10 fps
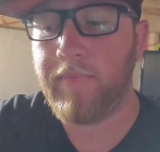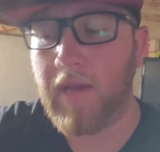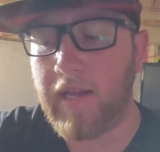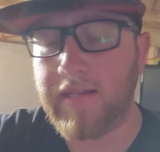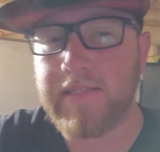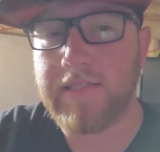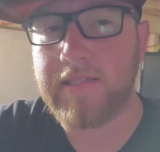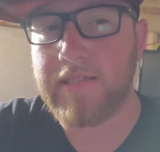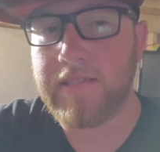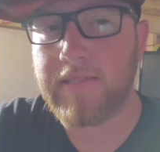like
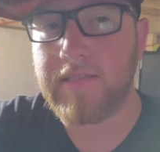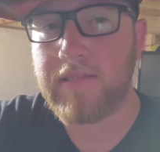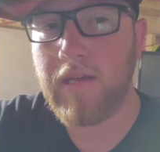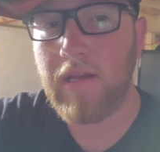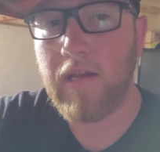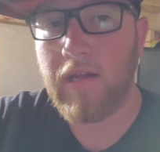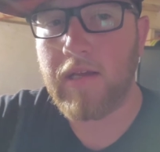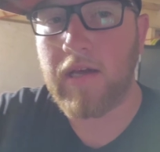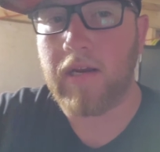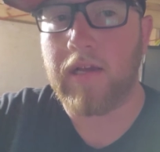to
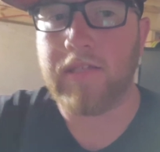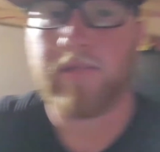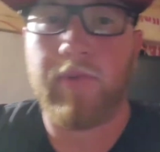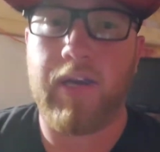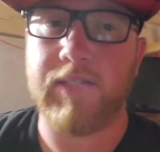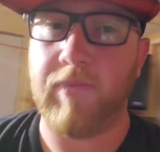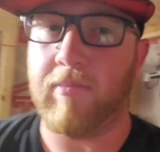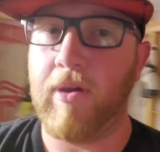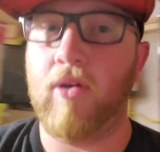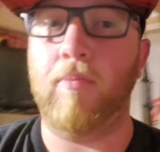kind of customize, make
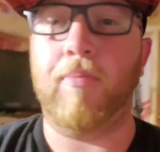my own